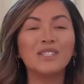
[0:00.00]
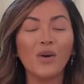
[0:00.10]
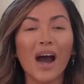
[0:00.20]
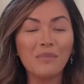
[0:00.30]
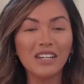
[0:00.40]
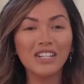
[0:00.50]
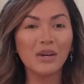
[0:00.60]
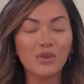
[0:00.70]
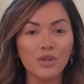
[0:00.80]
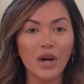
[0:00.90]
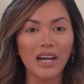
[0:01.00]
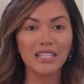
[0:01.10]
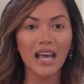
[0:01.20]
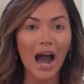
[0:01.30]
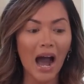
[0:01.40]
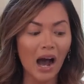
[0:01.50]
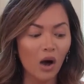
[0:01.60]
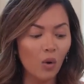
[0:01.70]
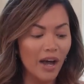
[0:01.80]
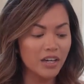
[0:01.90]
So I'm gonna share with you guys
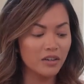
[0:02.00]
how I